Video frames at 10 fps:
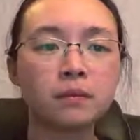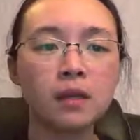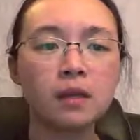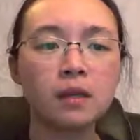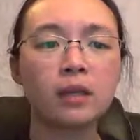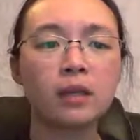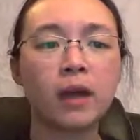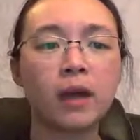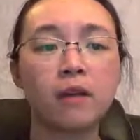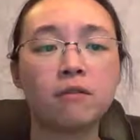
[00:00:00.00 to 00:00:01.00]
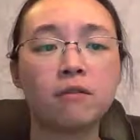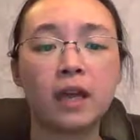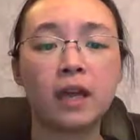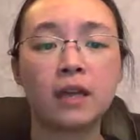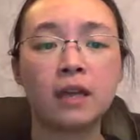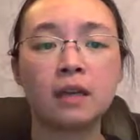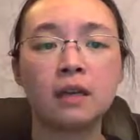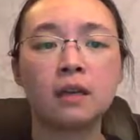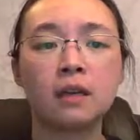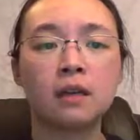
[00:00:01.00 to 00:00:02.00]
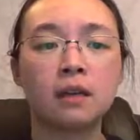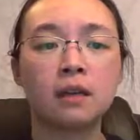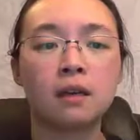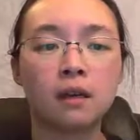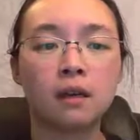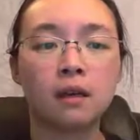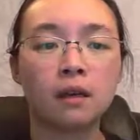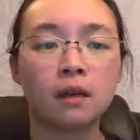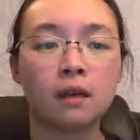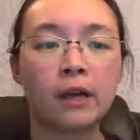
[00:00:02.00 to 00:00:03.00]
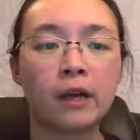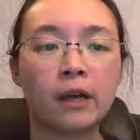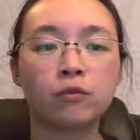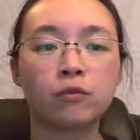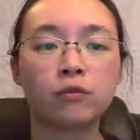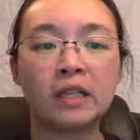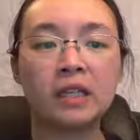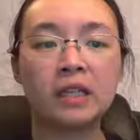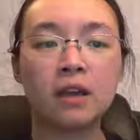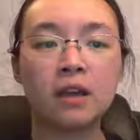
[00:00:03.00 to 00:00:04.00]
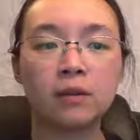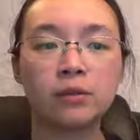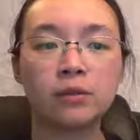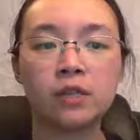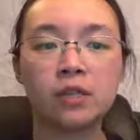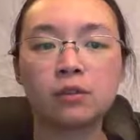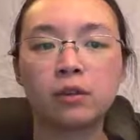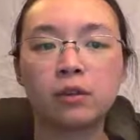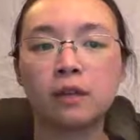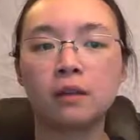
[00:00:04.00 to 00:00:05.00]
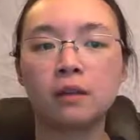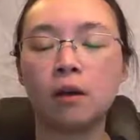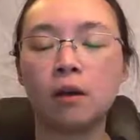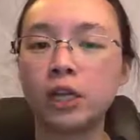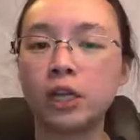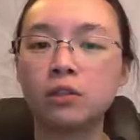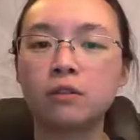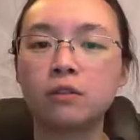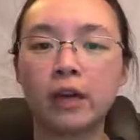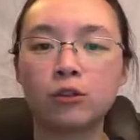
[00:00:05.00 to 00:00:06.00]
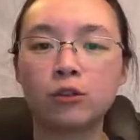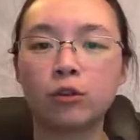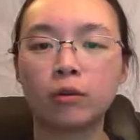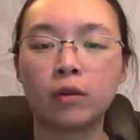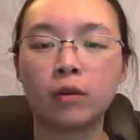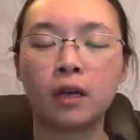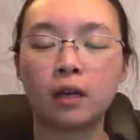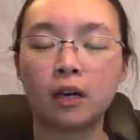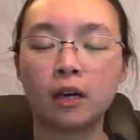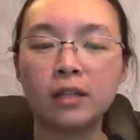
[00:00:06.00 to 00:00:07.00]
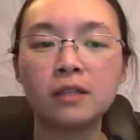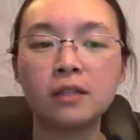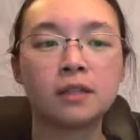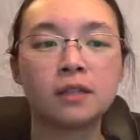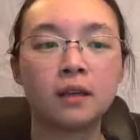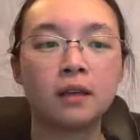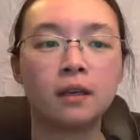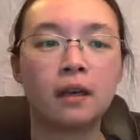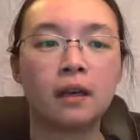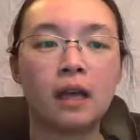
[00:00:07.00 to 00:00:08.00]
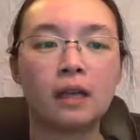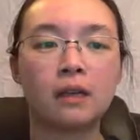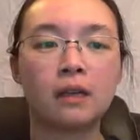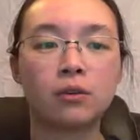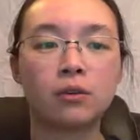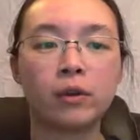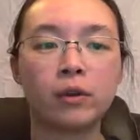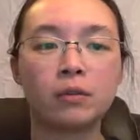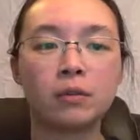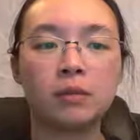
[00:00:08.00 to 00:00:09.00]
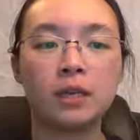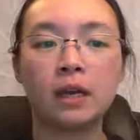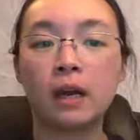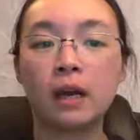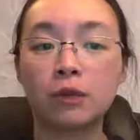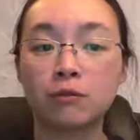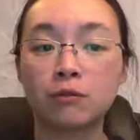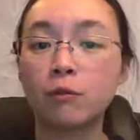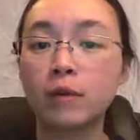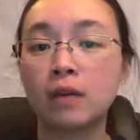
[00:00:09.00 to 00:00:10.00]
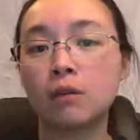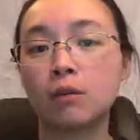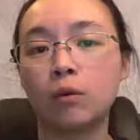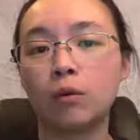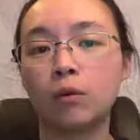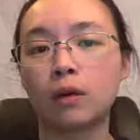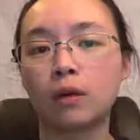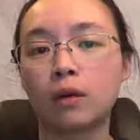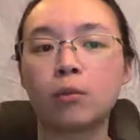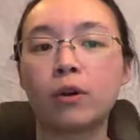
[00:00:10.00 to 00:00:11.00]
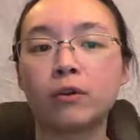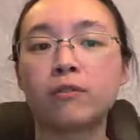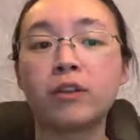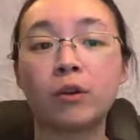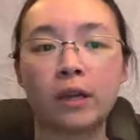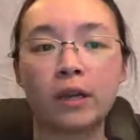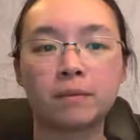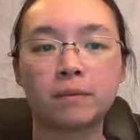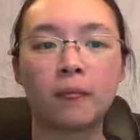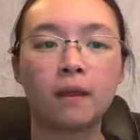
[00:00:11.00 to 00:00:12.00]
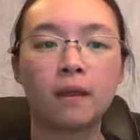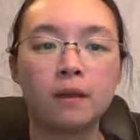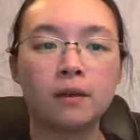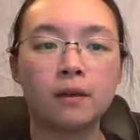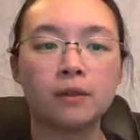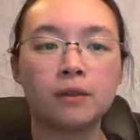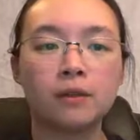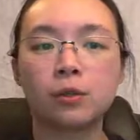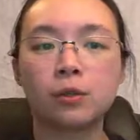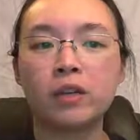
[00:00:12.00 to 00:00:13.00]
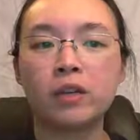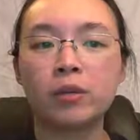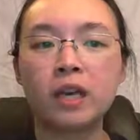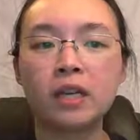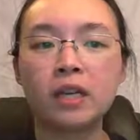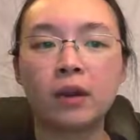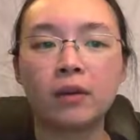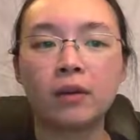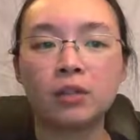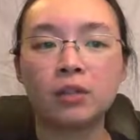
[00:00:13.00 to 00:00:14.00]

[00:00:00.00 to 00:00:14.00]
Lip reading: Then you have a hydrophobic tail. So these are long chains of hydrocarbons, and these are going to be hydrophobic or water-fearing. So we can break it down into a